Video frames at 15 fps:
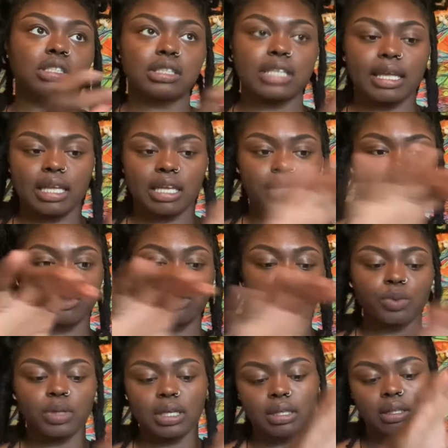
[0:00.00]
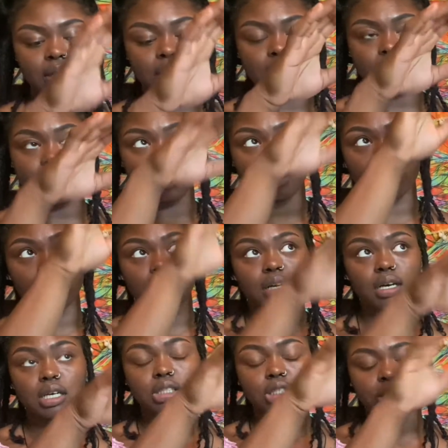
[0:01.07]
that in between that
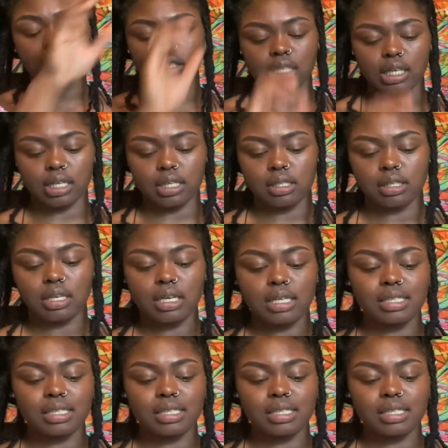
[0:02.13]
conscious and